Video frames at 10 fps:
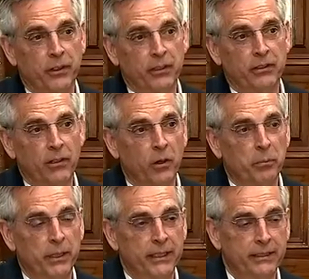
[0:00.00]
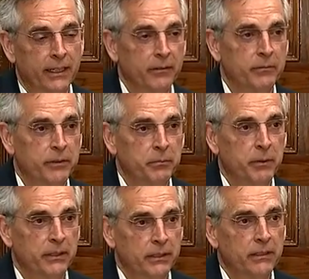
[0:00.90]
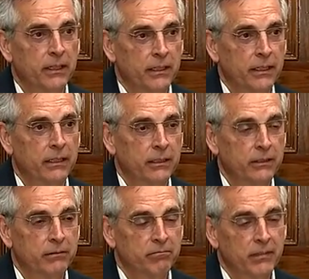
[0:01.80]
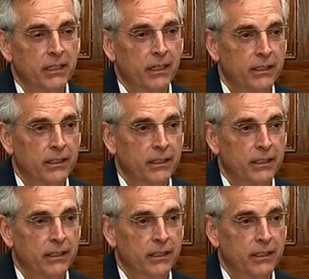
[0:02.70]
but thinks they could actually help both Republican Brad